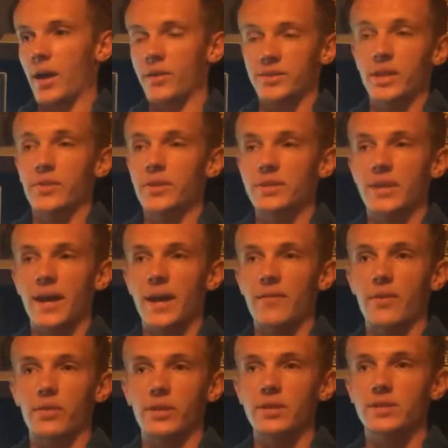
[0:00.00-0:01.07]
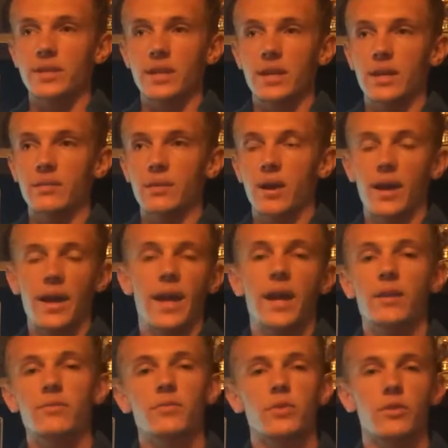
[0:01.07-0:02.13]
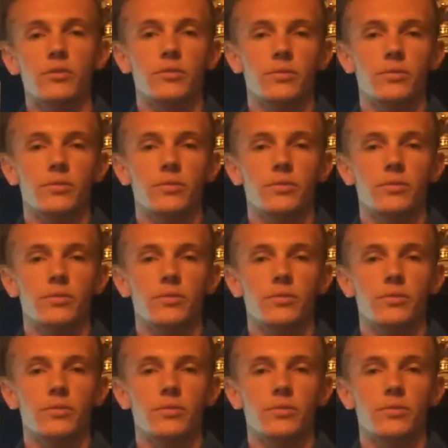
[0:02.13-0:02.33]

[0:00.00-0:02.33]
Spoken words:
Till this day, I've only seen a handful of